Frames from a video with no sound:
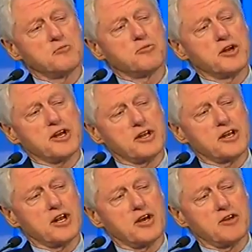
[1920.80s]
than putting a
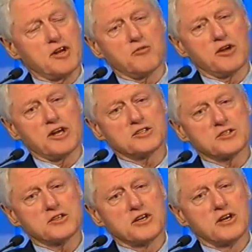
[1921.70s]
little of it at
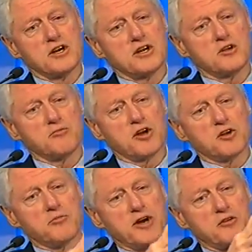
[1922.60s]
risk to
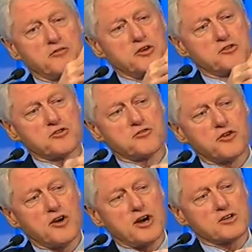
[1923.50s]
build a better future
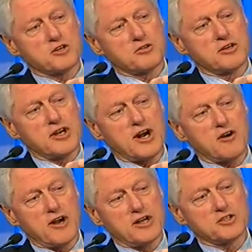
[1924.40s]
for our children and
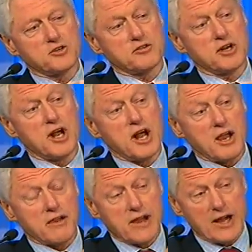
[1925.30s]
our grandchildren.
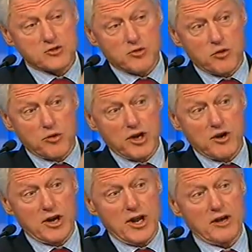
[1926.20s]
That's where
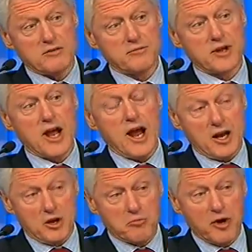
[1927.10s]
we are now,
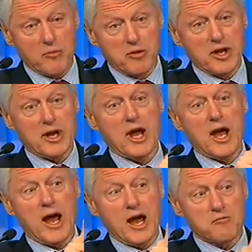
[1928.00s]
in the public
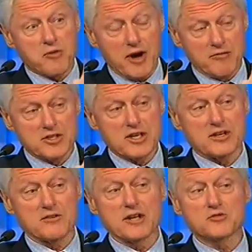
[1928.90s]
and private
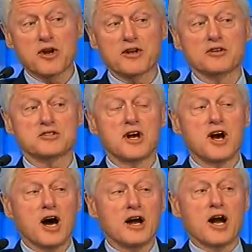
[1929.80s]
sector. That's why there's
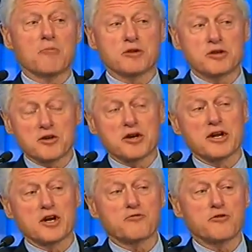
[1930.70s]
an
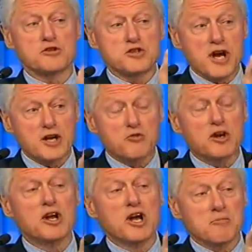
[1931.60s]
opportunity here for
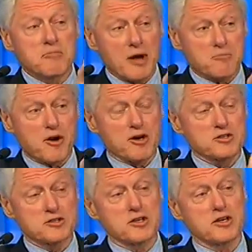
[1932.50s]
genuine
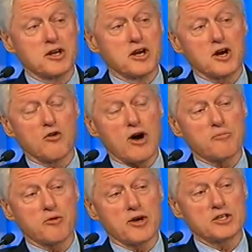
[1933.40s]
bipartisan
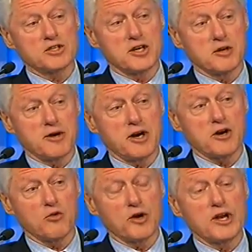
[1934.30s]
cooperation in
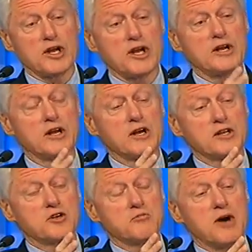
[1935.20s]
America. We
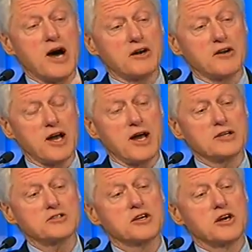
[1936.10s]
need to
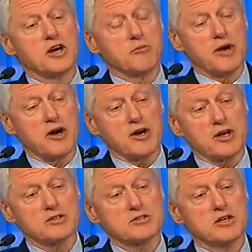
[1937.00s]
modernize
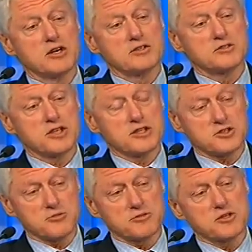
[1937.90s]
America's
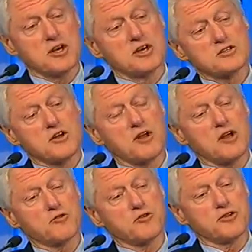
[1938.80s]
systems so
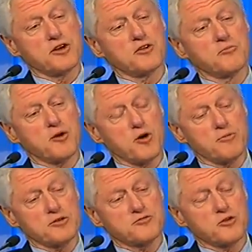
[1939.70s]
they fulfill the
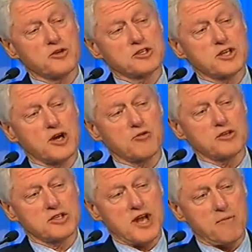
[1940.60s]
purpose for which they
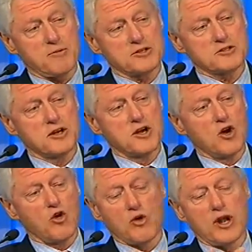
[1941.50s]
were established,
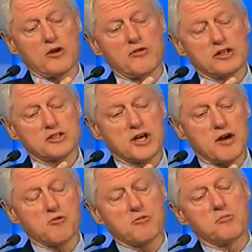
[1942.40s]
whether it's
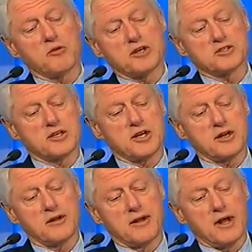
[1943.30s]
government
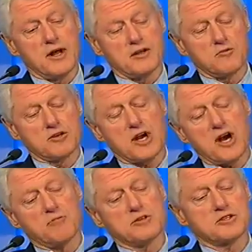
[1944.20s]
budgeting, the
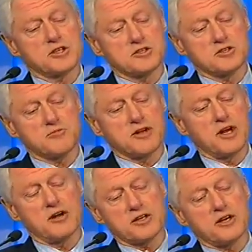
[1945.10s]
retirement system,
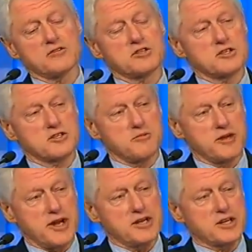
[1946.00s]
the healthcare
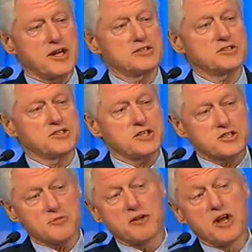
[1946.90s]
system, the education
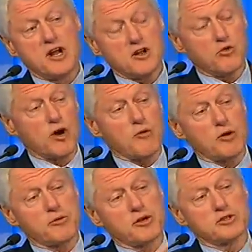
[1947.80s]
system, the way
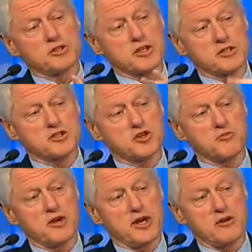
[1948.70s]
we produce and
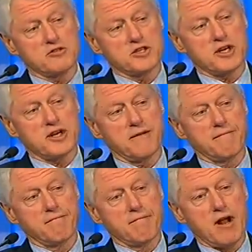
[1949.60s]
consume
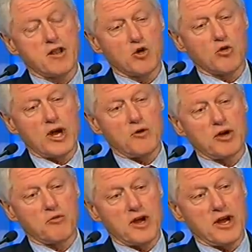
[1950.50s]
energy, the way
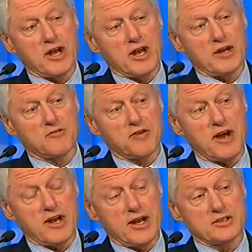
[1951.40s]
we regulate
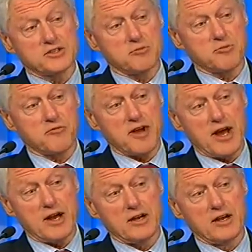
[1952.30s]
finance and
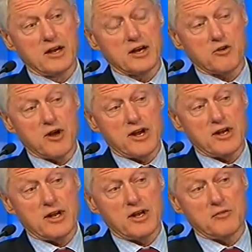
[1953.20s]
provide
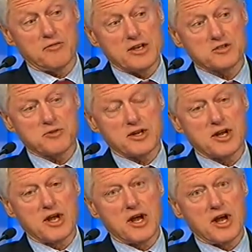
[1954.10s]
credit and investment.